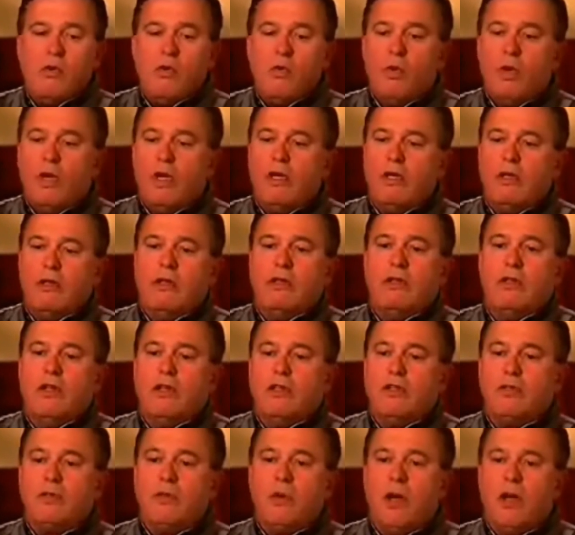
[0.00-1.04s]
Wind,
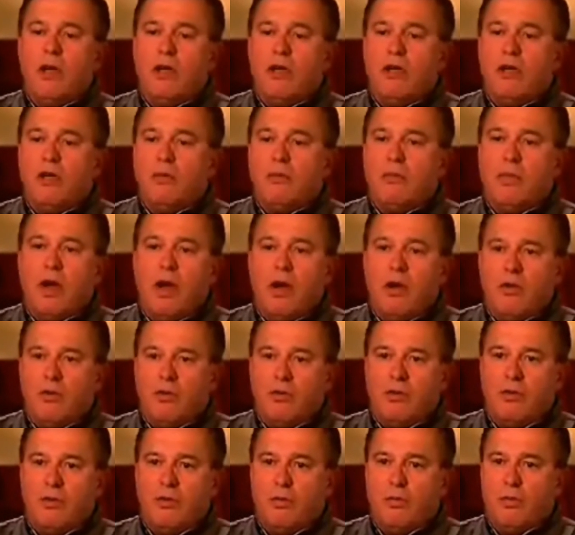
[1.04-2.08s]
it's rated in
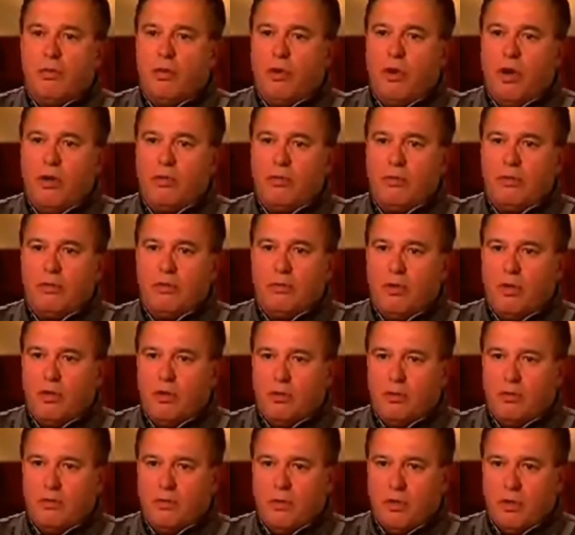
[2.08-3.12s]
pounds per
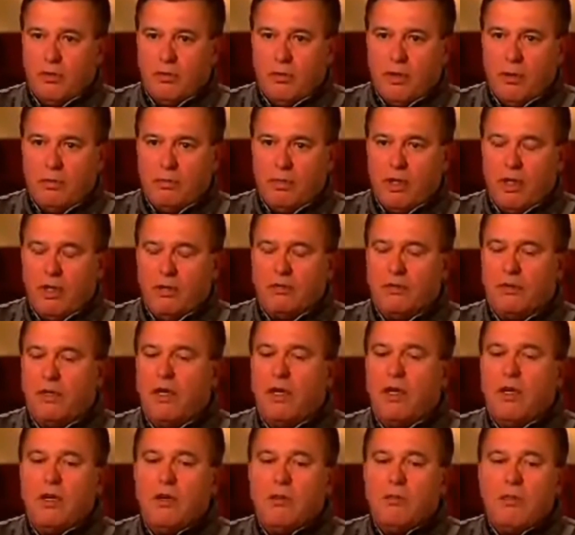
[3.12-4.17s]
square foot of uplift.
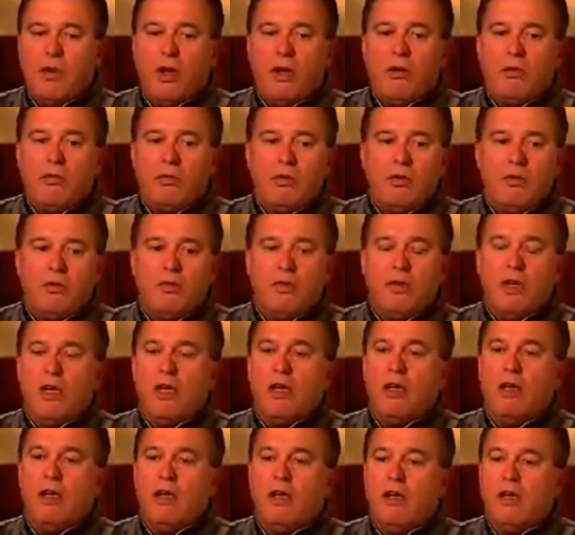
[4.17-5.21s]
Metal
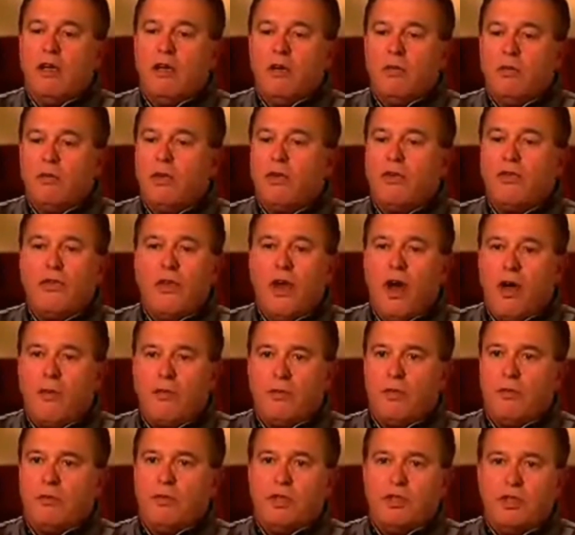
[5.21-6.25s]
roofing will
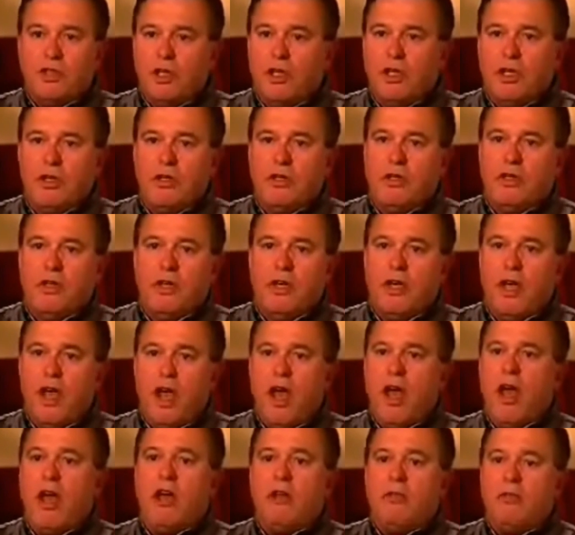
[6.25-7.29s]
stop the machine, and they
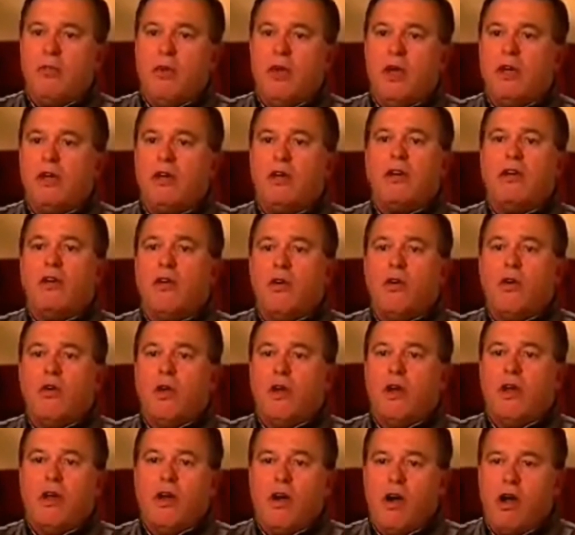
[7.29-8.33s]
can't make it go
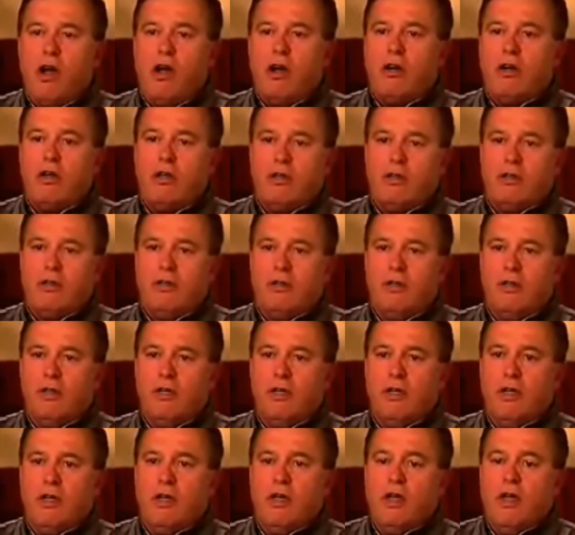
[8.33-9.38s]
any higher.
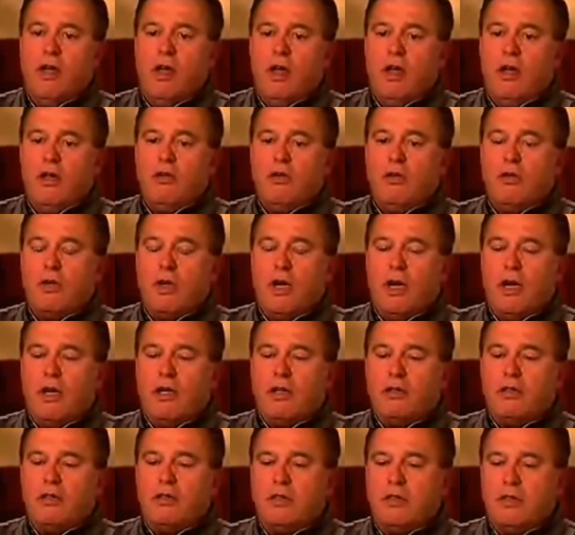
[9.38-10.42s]
You
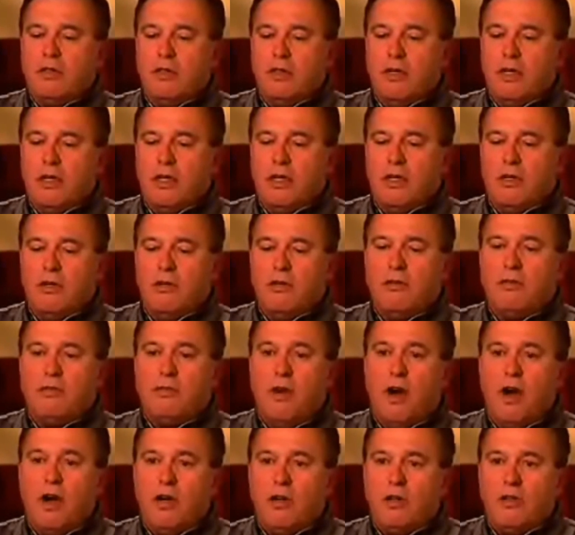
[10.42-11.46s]
get the
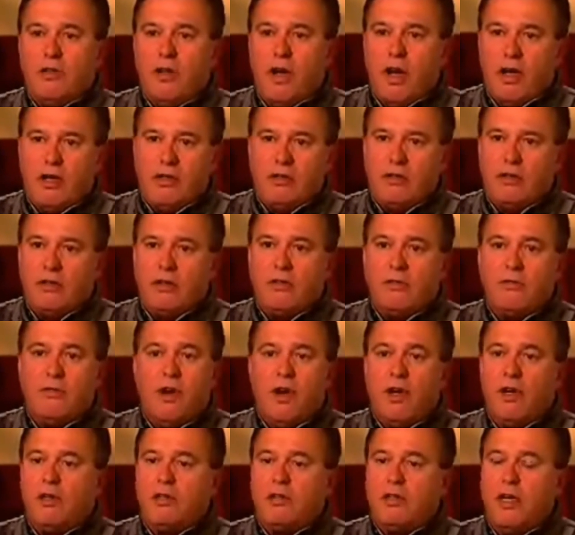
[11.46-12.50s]
fire test. The
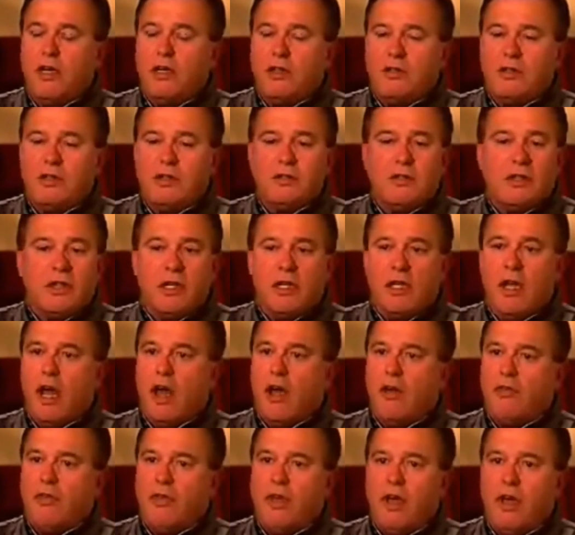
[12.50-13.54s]
fire test, it's a
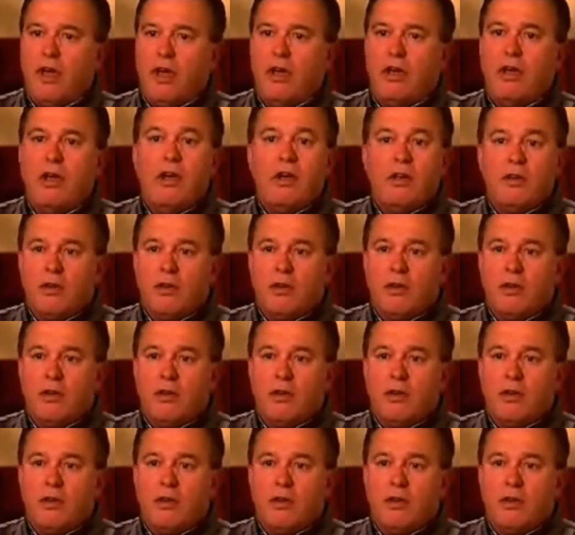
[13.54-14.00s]
Class A.